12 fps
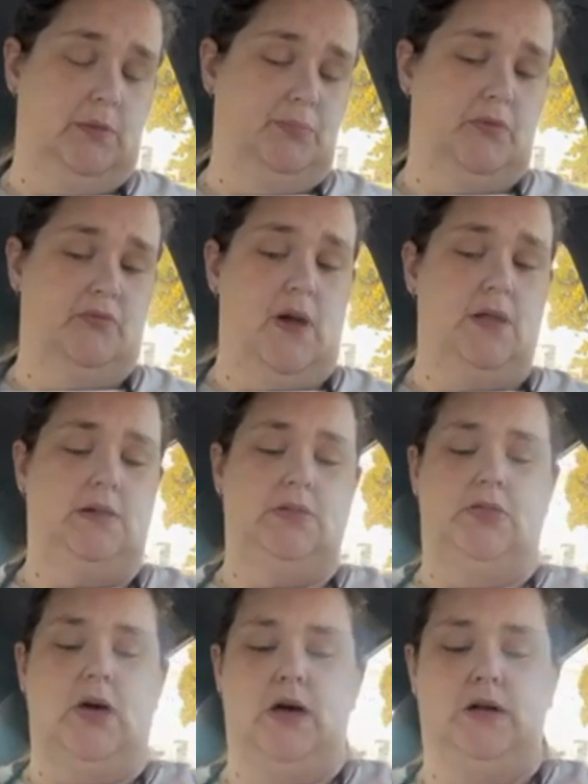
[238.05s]
providing
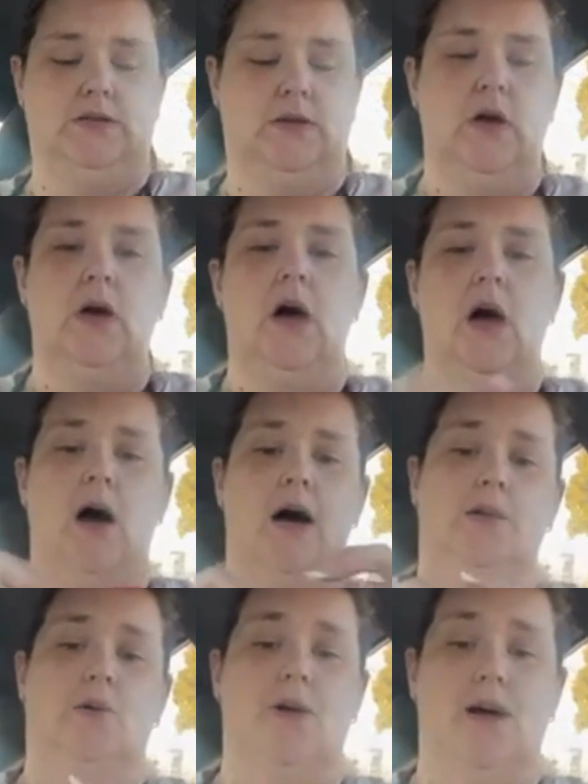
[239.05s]
that
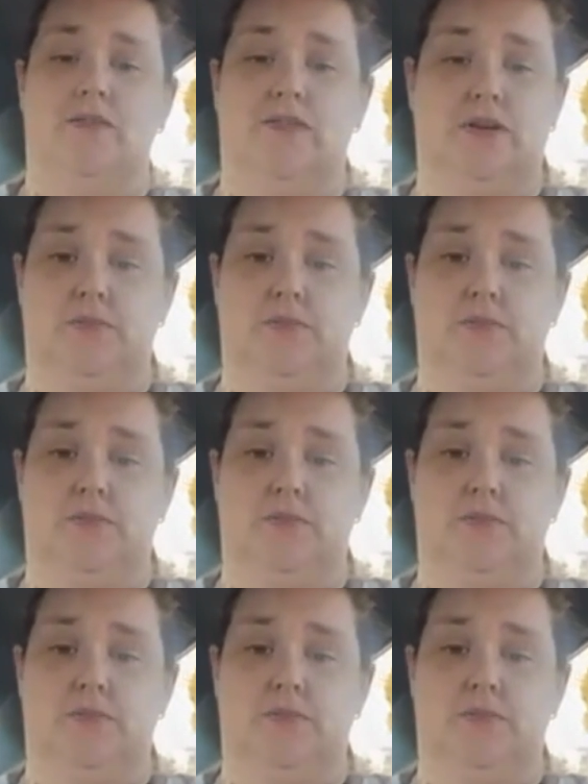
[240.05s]
I don't have a